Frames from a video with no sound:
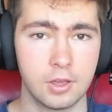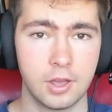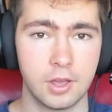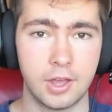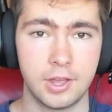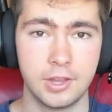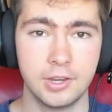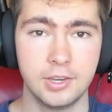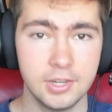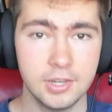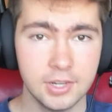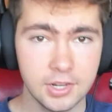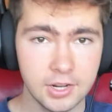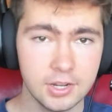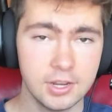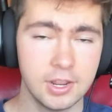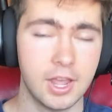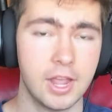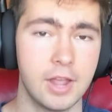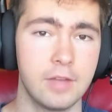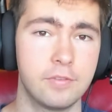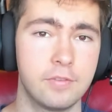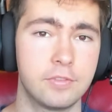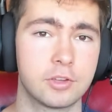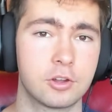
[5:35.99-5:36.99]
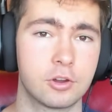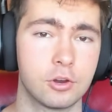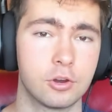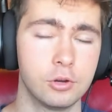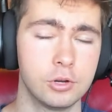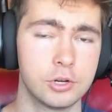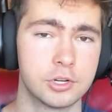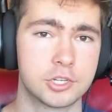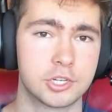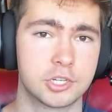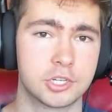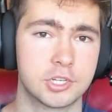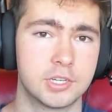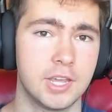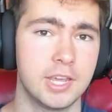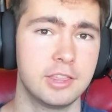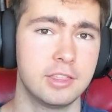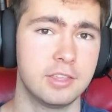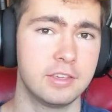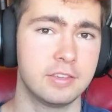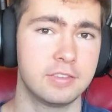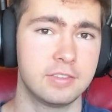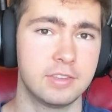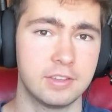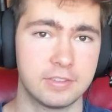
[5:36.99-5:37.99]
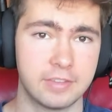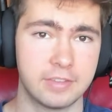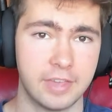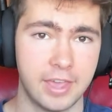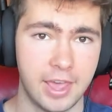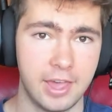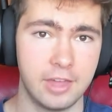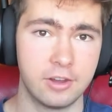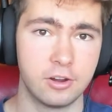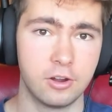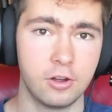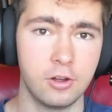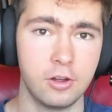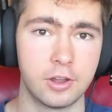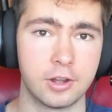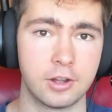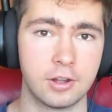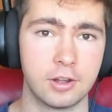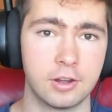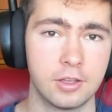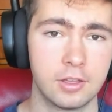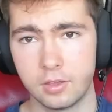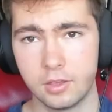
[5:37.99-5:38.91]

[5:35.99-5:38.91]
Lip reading: I need to have the courage to take these things head on.